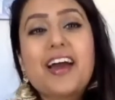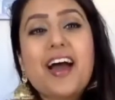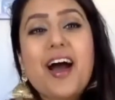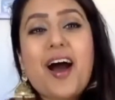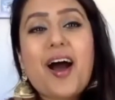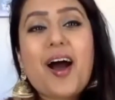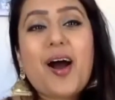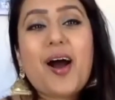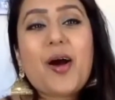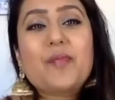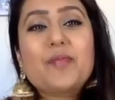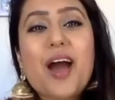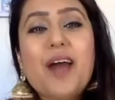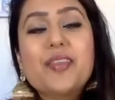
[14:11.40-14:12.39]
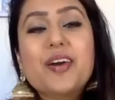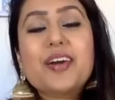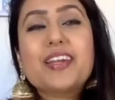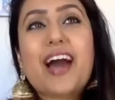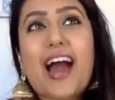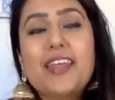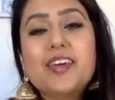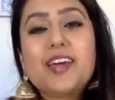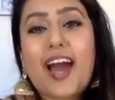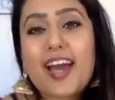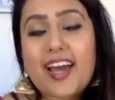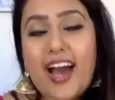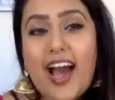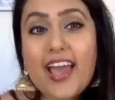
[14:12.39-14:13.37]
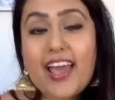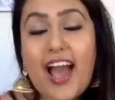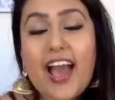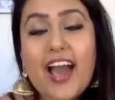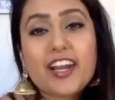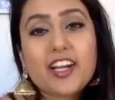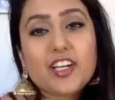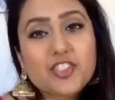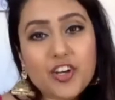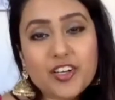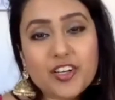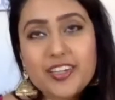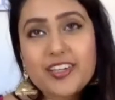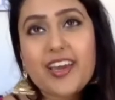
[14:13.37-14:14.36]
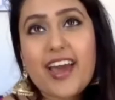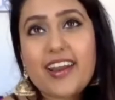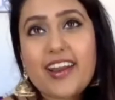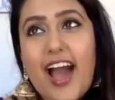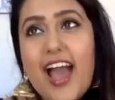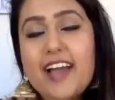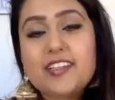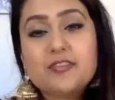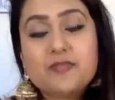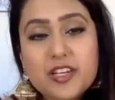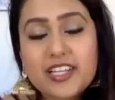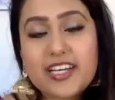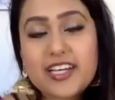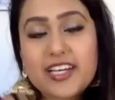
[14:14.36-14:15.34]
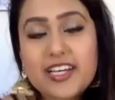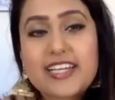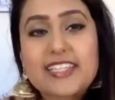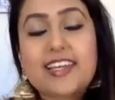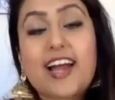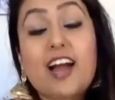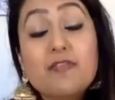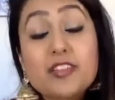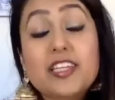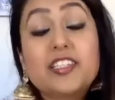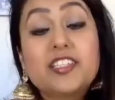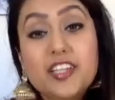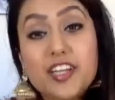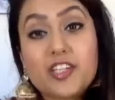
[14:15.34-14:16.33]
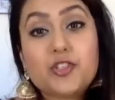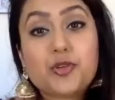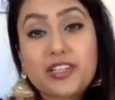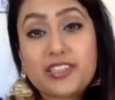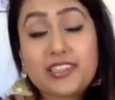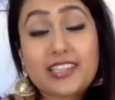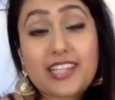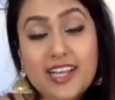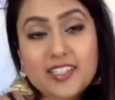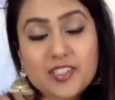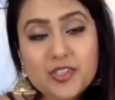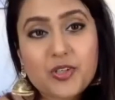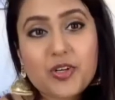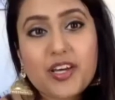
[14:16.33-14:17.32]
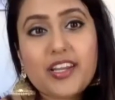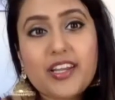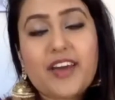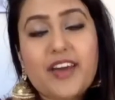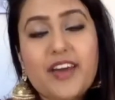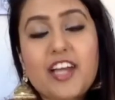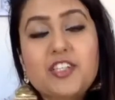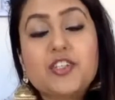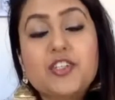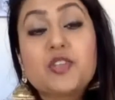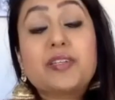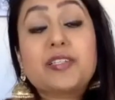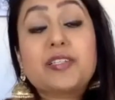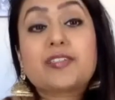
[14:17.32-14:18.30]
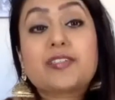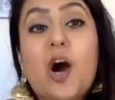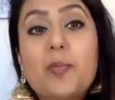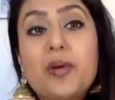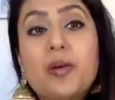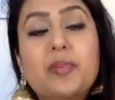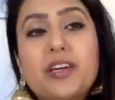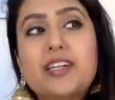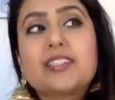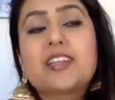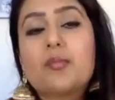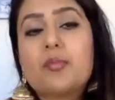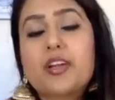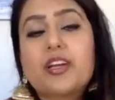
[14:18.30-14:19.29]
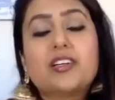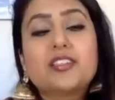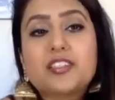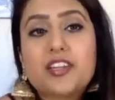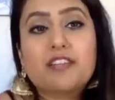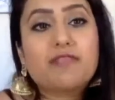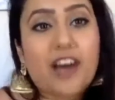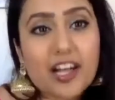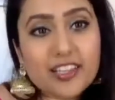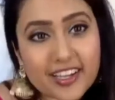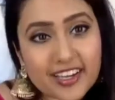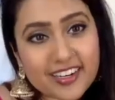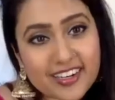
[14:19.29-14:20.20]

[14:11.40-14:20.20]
Um, and then I think oh. I, I, had a journey and I had to realize that, that I really did enjoy classical and I shouldn't be stopping because someone else didn't validate it